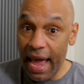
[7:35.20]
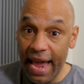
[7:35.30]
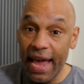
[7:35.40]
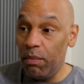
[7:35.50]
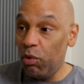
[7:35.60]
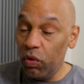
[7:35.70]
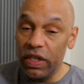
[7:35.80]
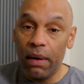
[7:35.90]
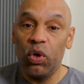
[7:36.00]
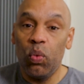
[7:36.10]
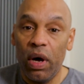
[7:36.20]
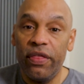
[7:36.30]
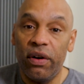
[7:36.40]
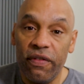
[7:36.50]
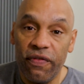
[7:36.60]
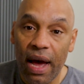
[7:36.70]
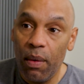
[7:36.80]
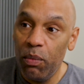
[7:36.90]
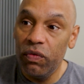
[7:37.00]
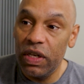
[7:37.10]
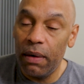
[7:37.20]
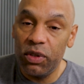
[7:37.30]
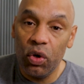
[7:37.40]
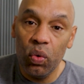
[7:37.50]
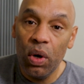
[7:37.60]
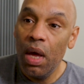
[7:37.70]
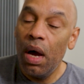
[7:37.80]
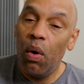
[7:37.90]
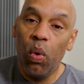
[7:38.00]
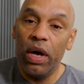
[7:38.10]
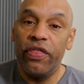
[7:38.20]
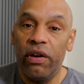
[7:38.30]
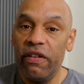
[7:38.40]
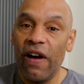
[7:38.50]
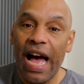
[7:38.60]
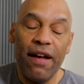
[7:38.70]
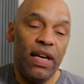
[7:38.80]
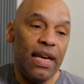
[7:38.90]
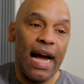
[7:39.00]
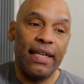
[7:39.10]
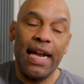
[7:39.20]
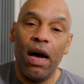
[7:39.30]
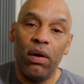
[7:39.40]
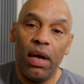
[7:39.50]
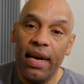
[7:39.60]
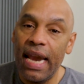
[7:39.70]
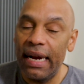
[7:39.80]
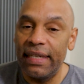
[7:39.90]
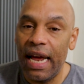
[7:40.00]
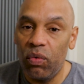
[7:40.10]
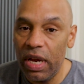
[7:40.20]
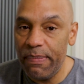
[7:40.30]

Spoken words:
and moved up to 135 and knocked out Miguel